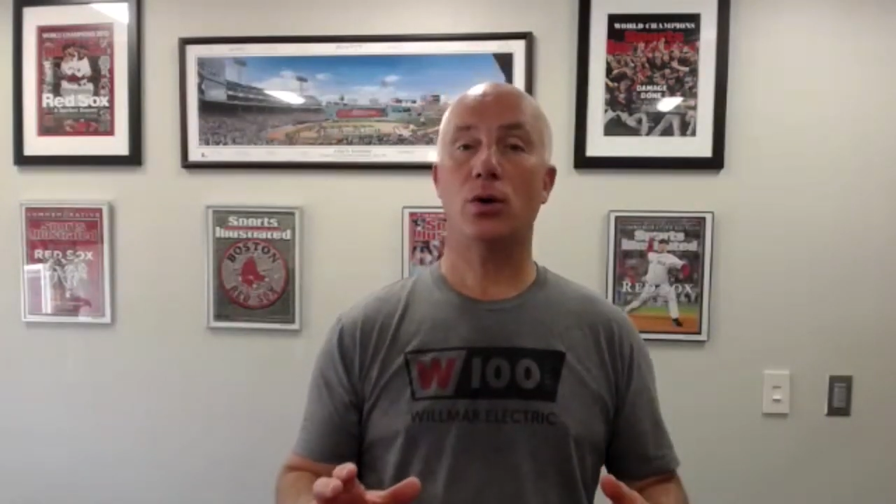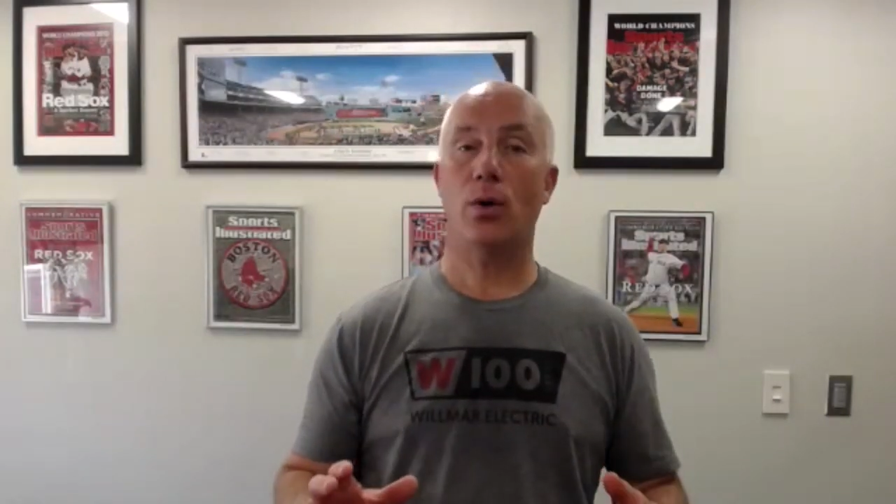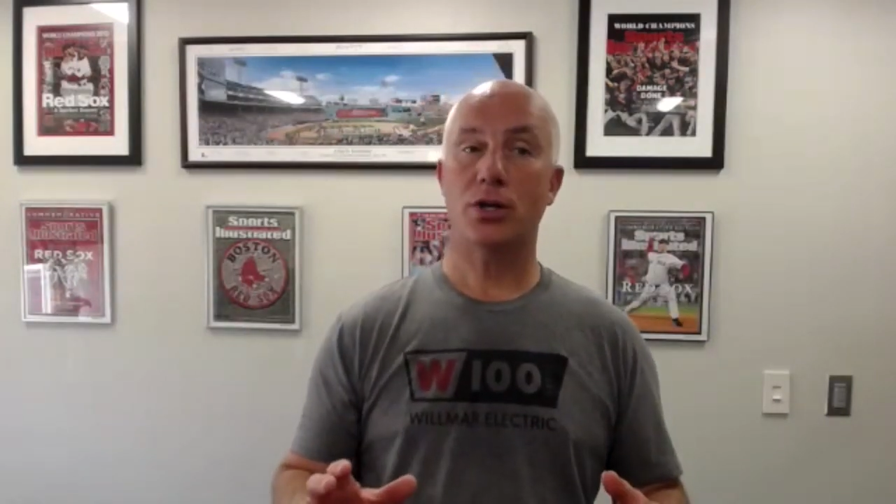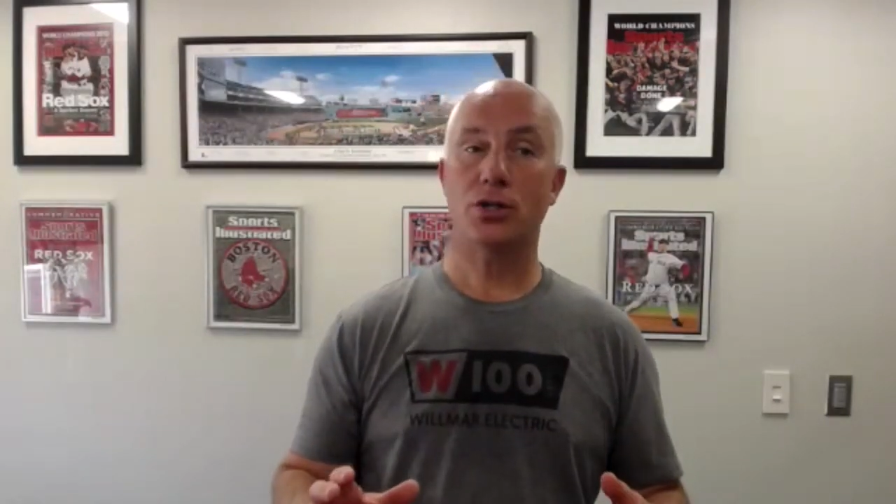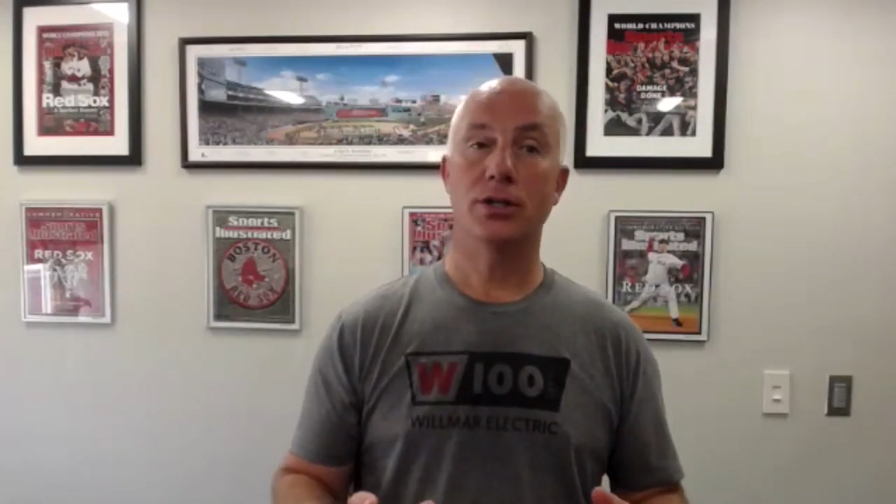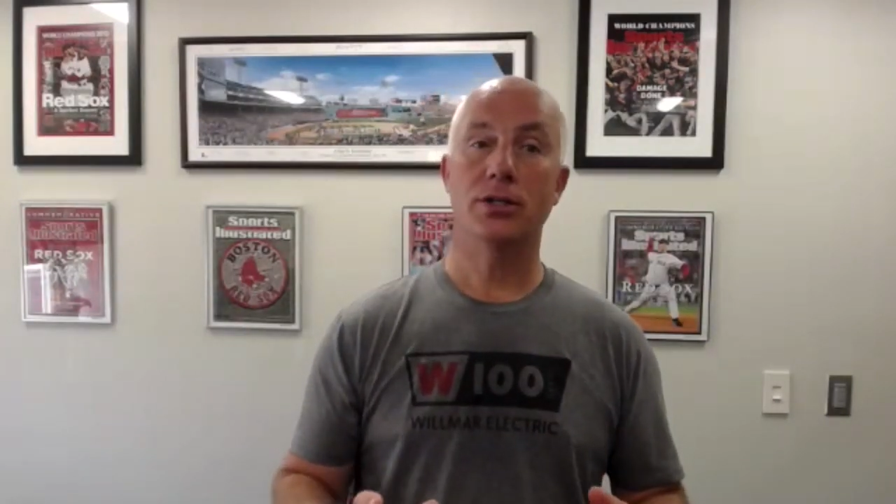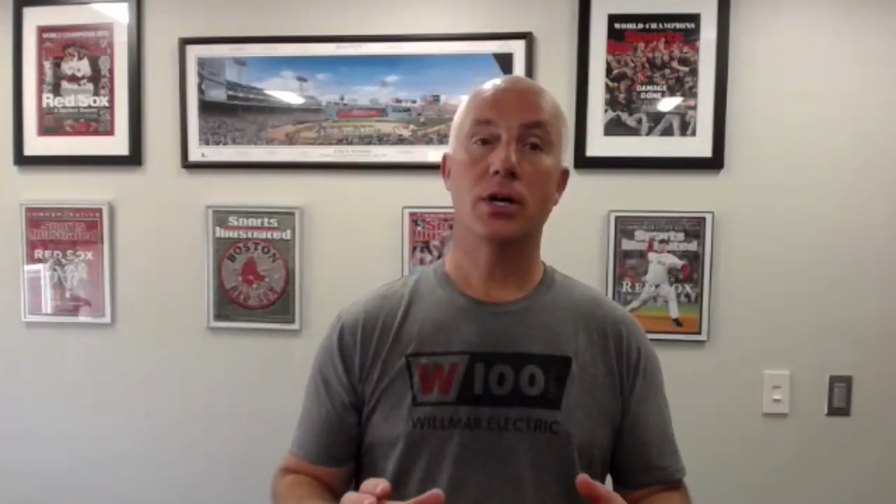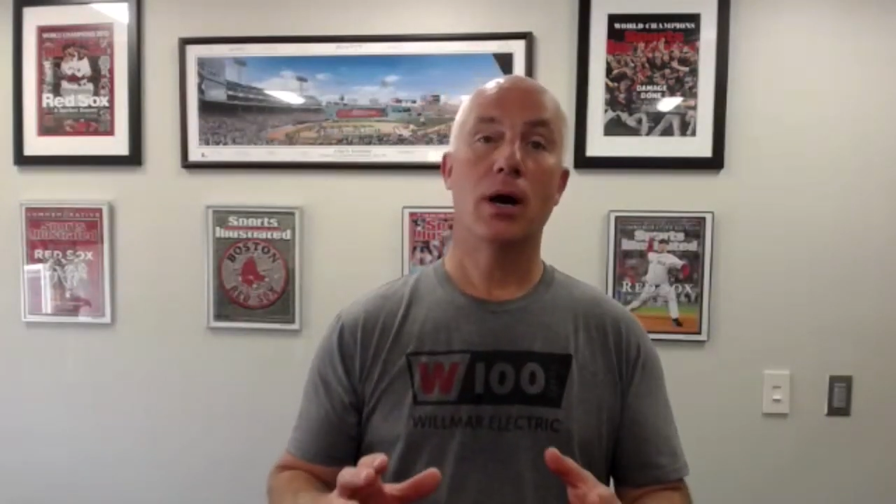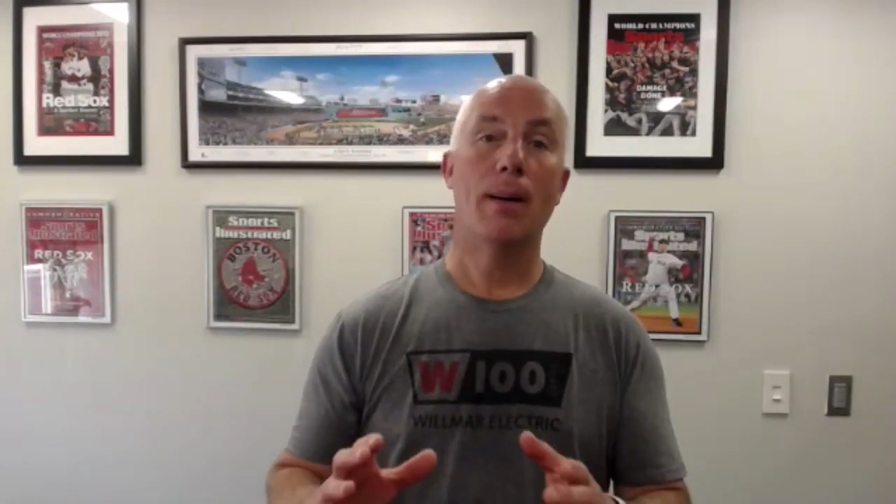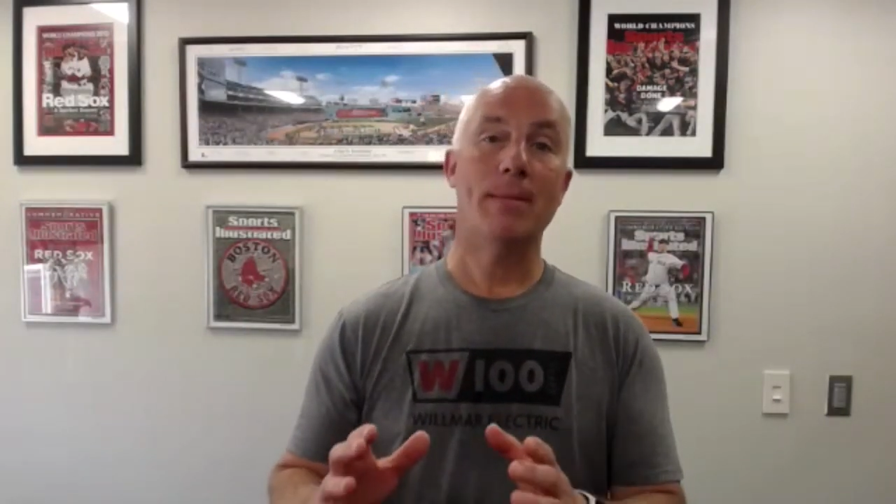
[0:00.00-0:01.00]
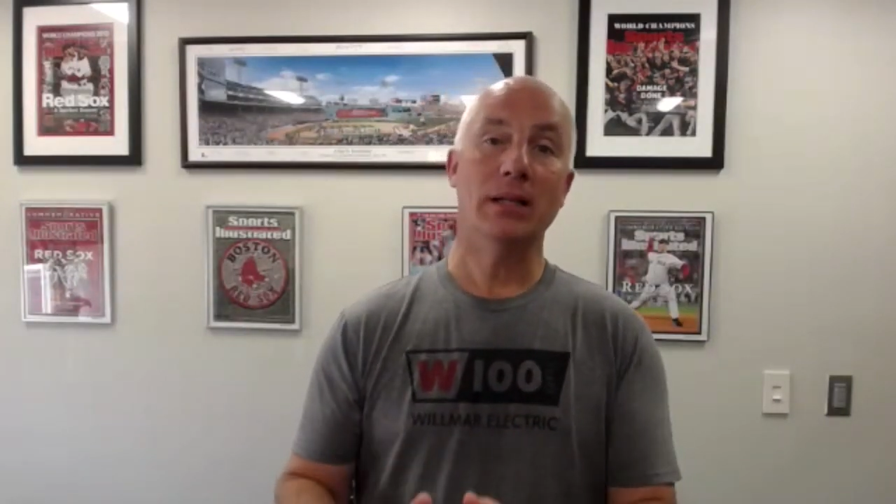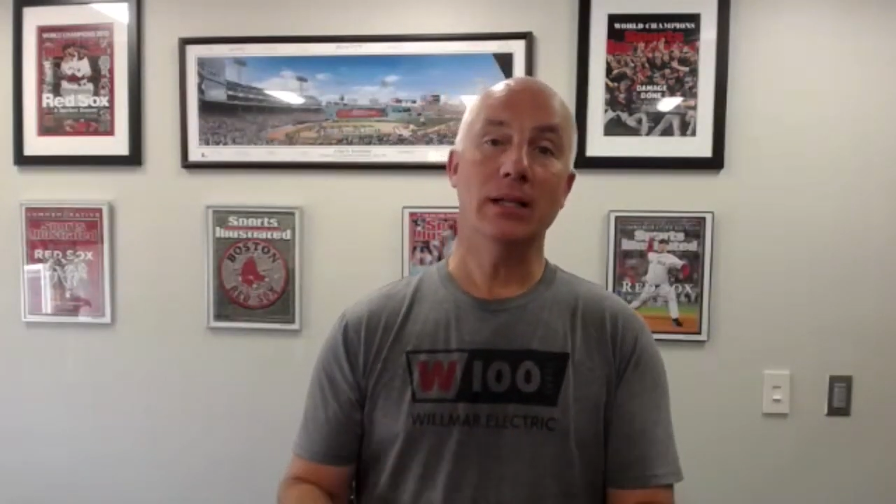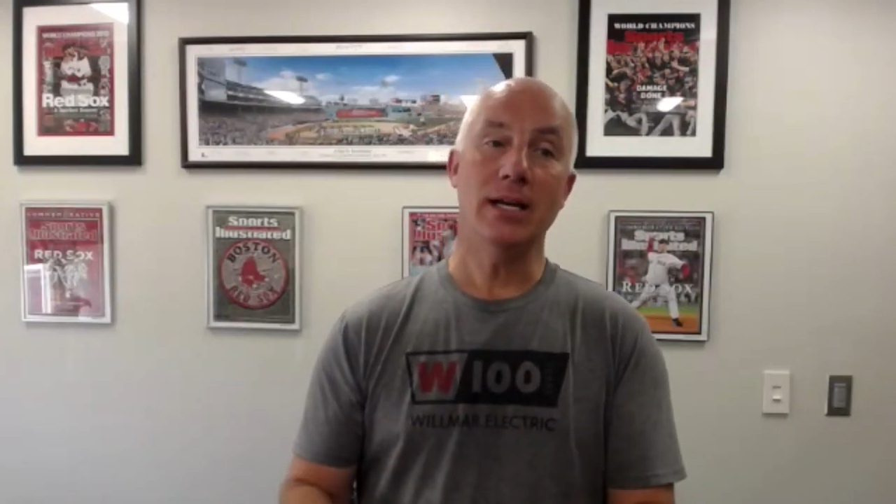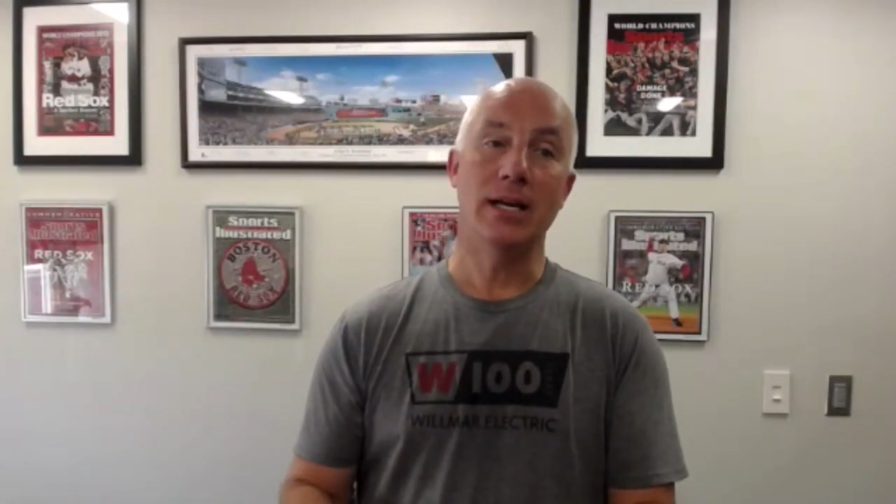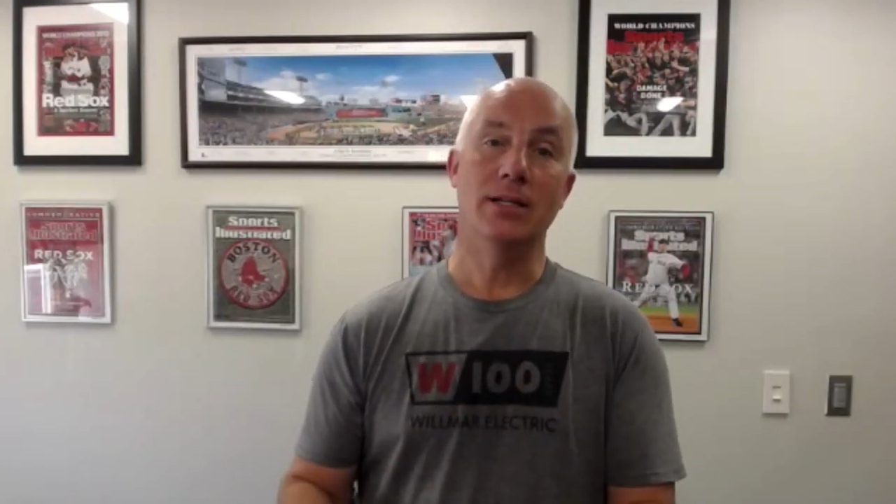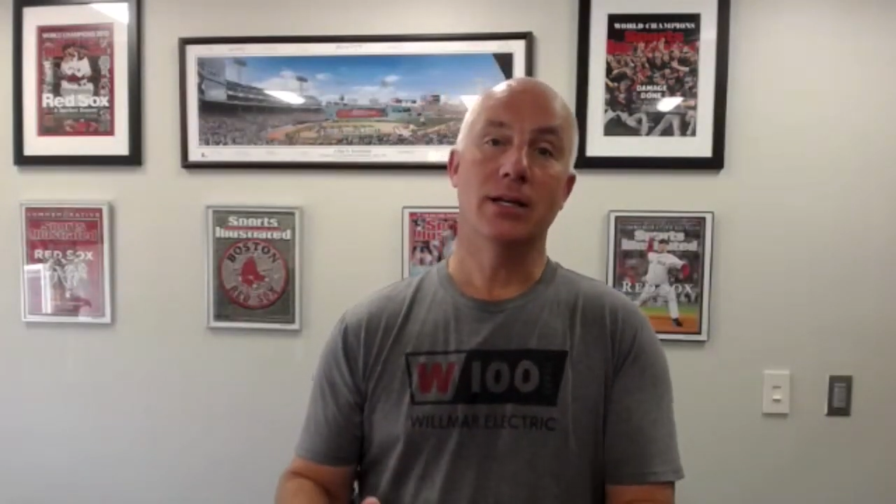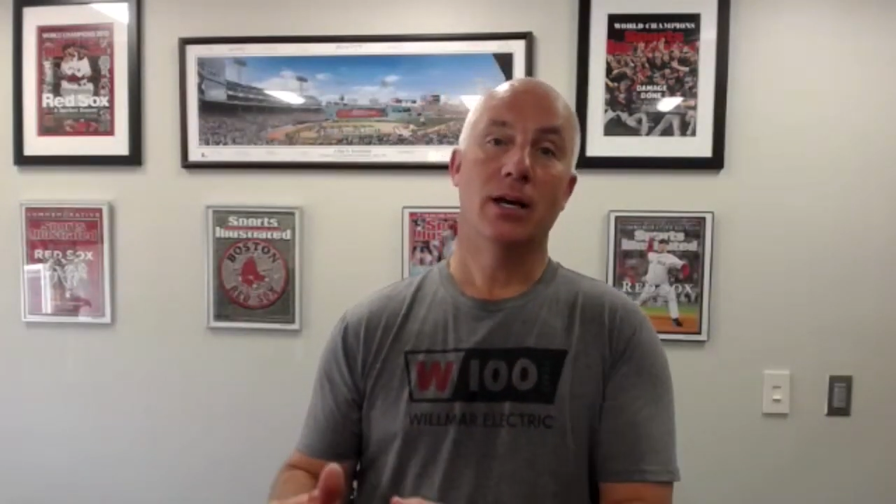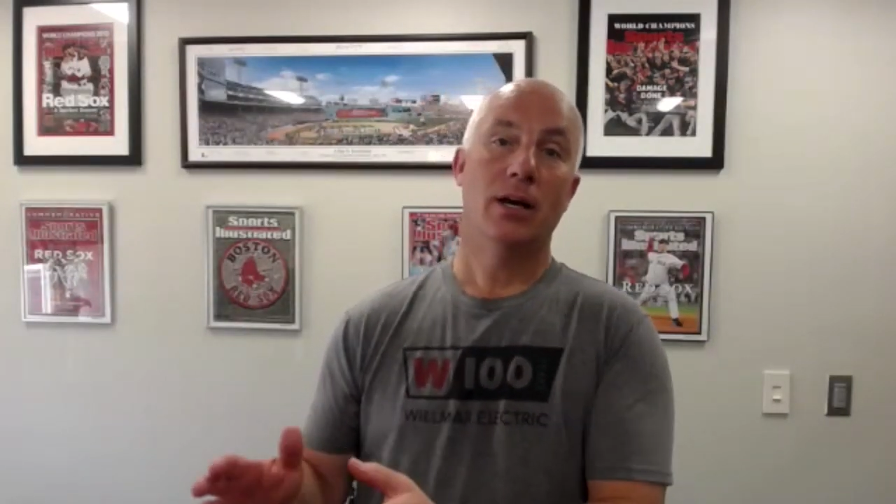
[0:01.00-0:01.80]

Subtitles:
questions, please